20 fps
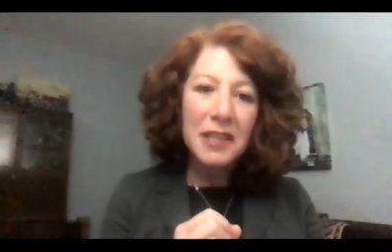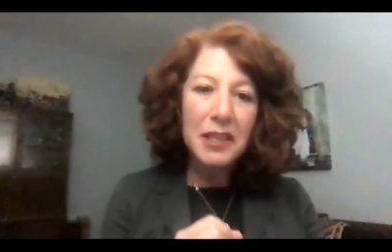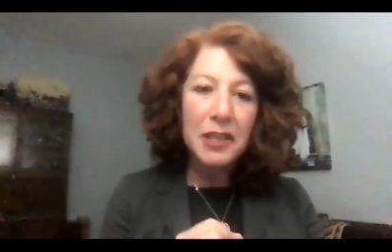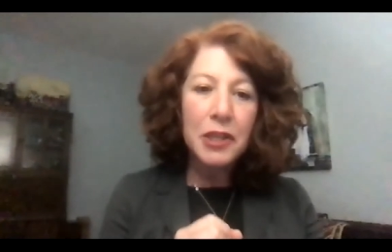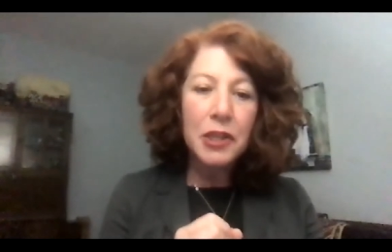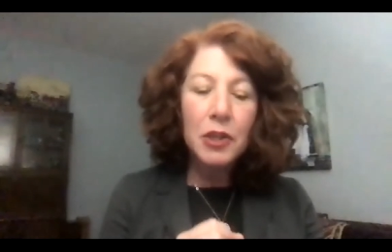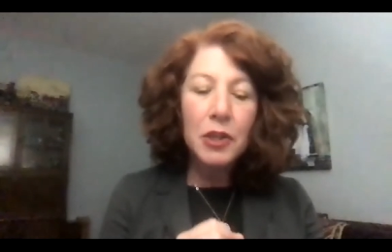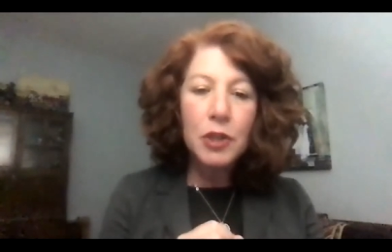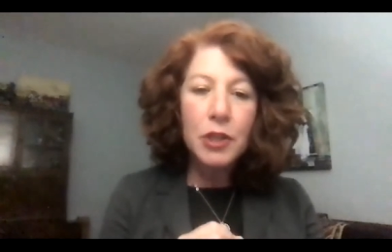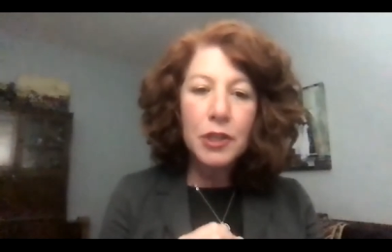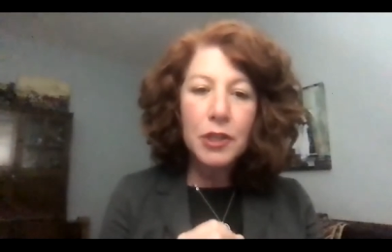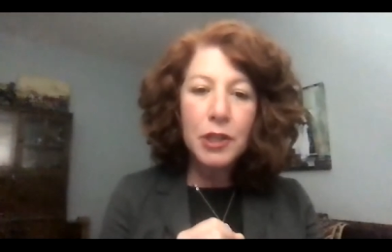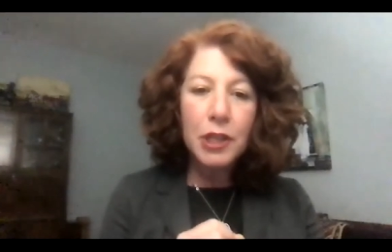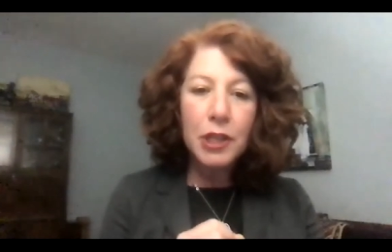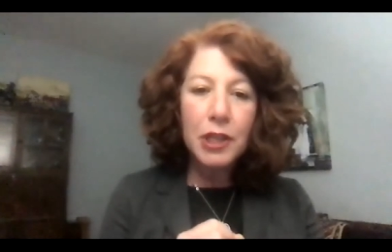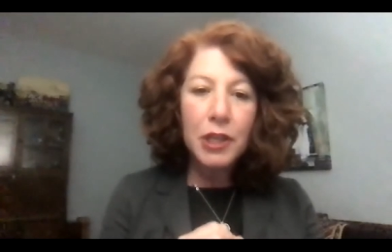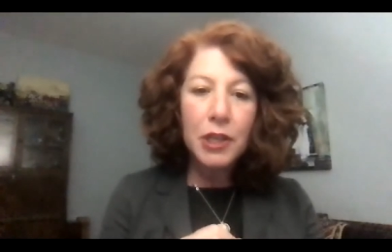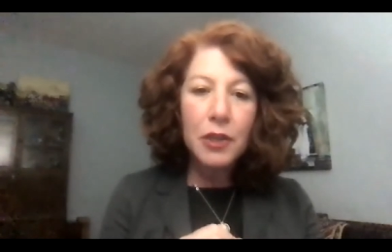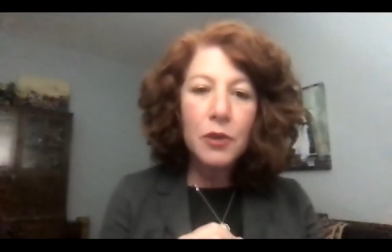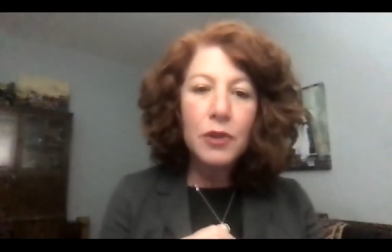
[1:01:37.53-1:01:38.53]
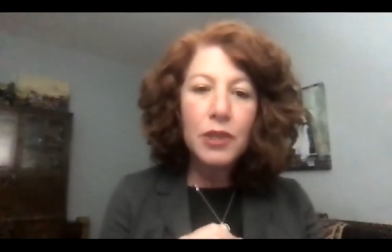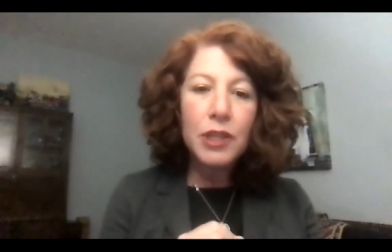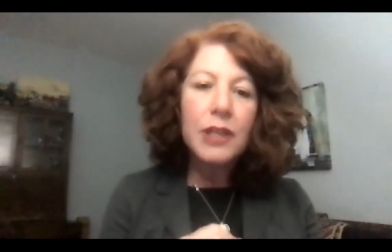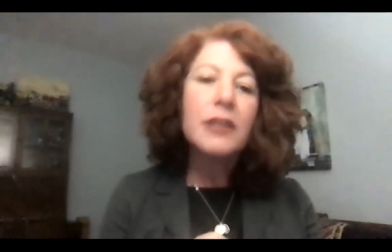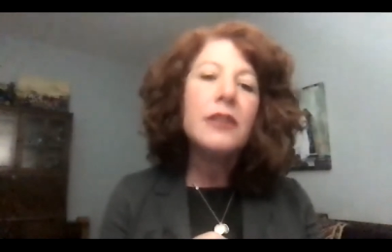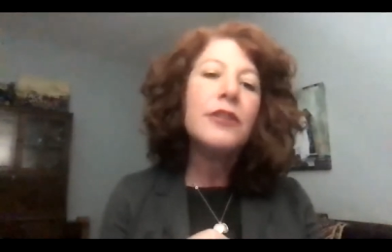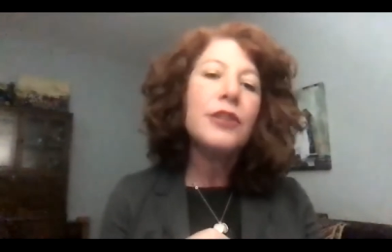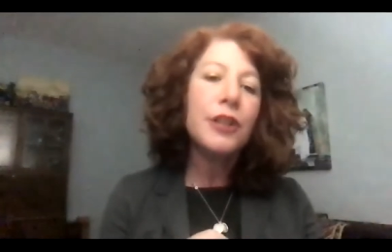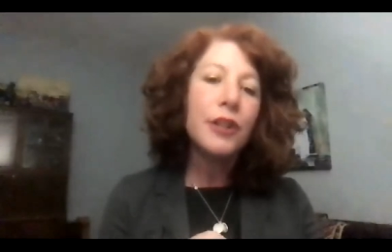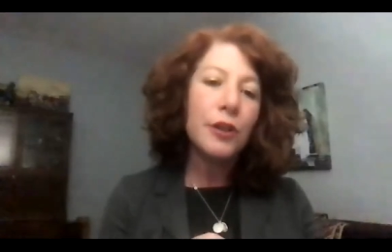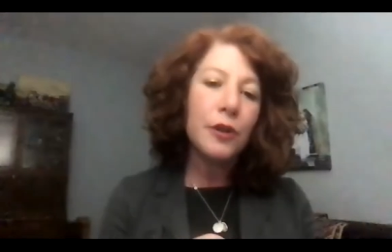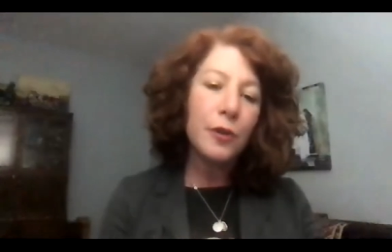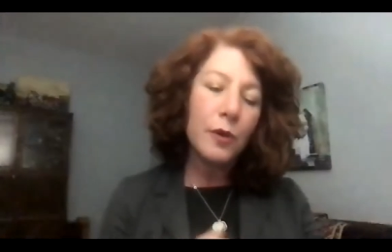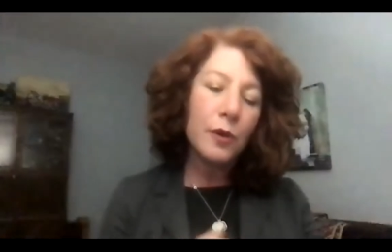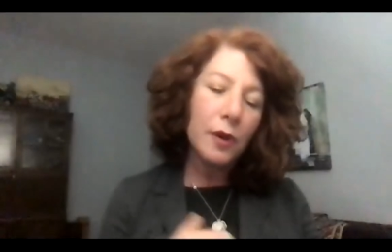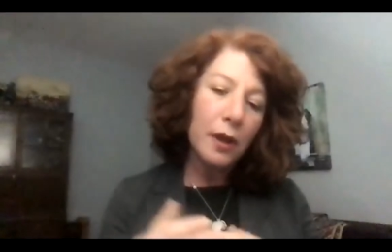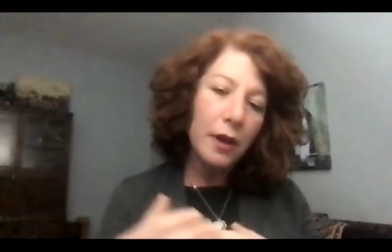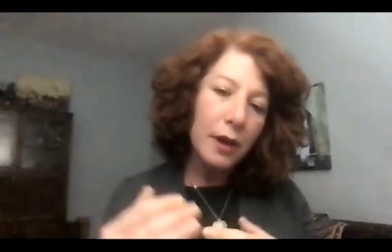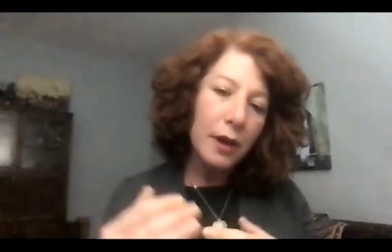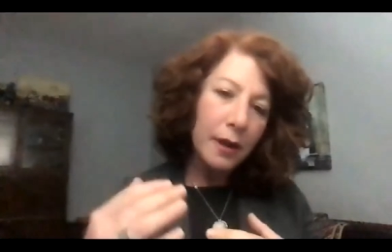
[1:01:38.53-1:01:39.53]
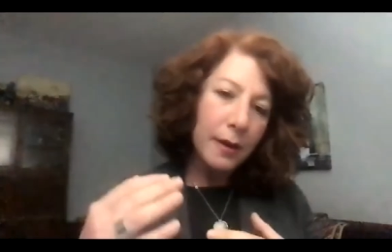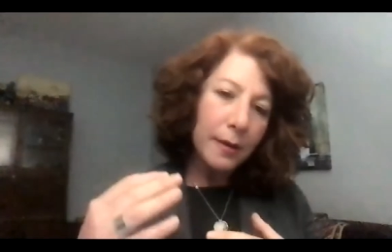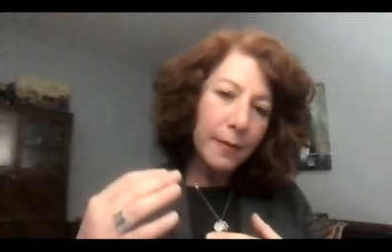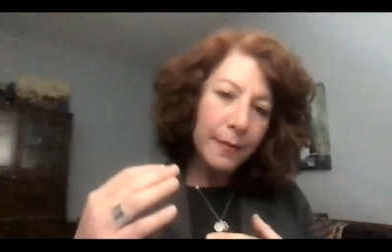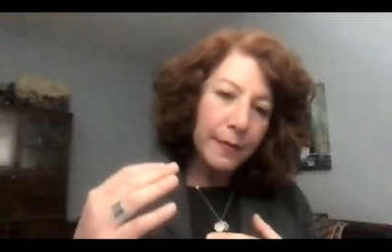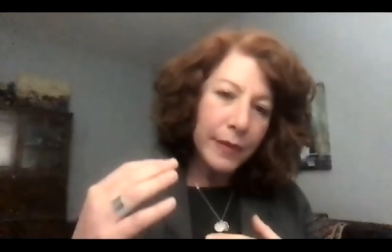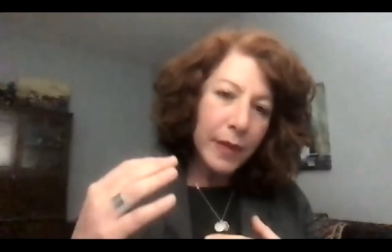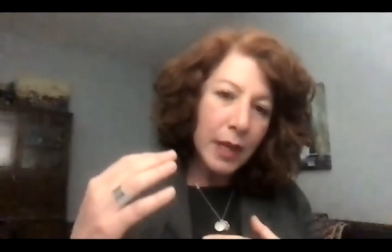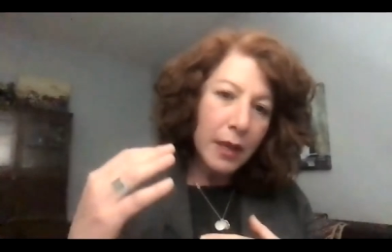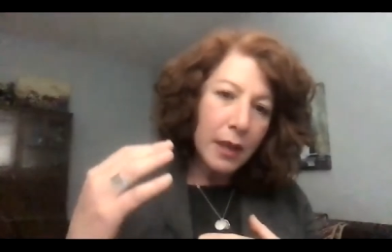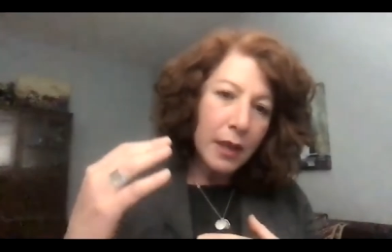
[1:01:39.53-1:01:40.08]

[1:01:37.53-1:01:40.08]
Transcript: a huge a huge issue, um,